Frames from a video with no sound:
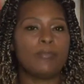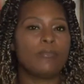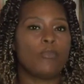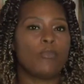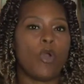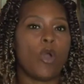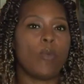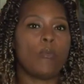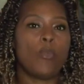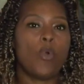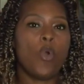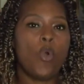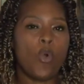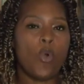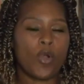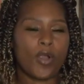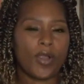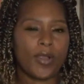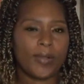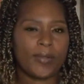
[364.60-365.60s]
or
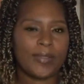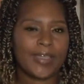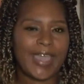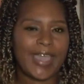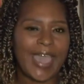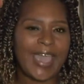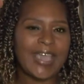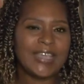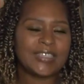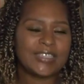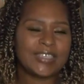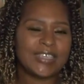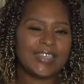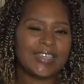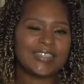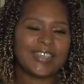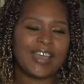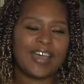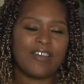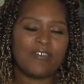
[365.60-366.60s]
more
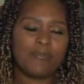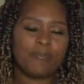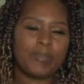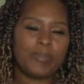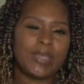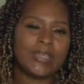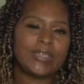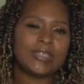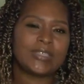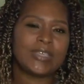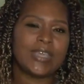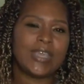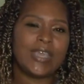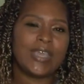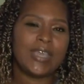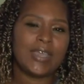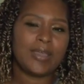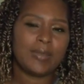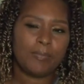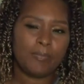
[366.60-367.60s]
cases of
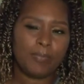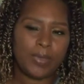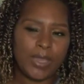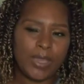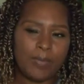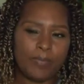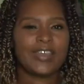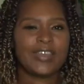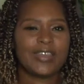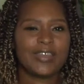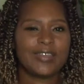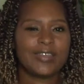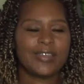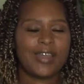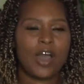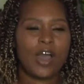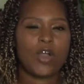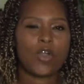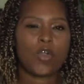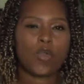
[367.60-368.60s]
missing people
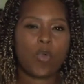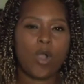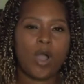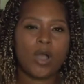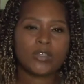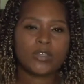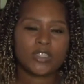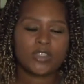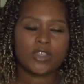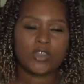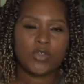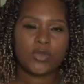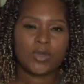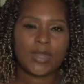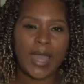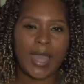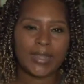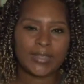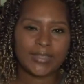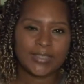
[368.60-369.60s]
across the
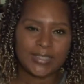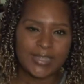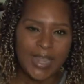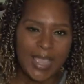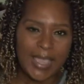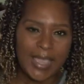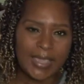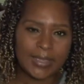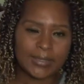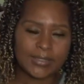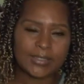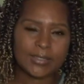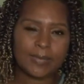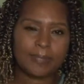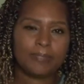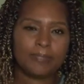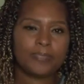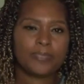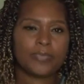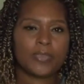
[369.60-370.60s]
United States.
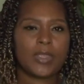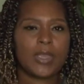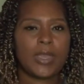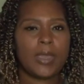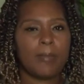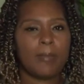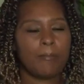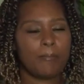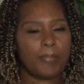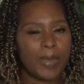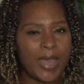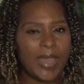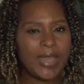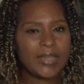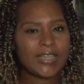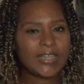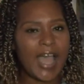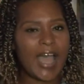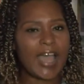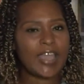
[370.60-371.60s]

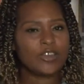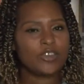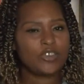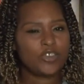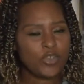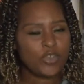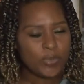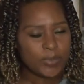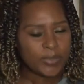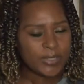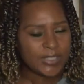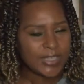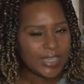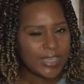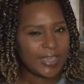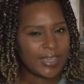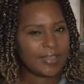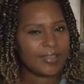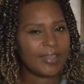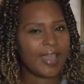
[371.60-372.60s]
But I
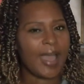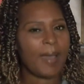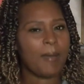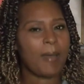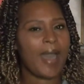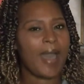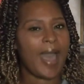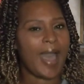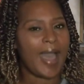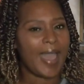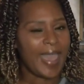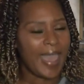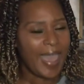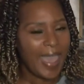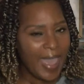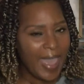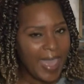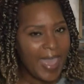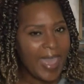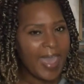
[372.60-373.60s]

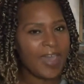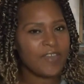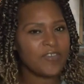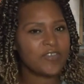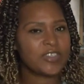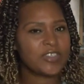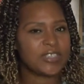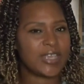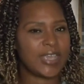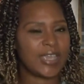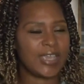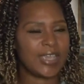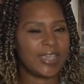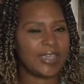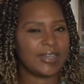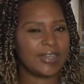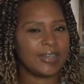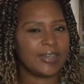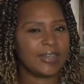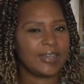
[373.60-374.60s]
have
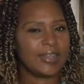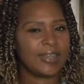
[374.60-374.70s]
seen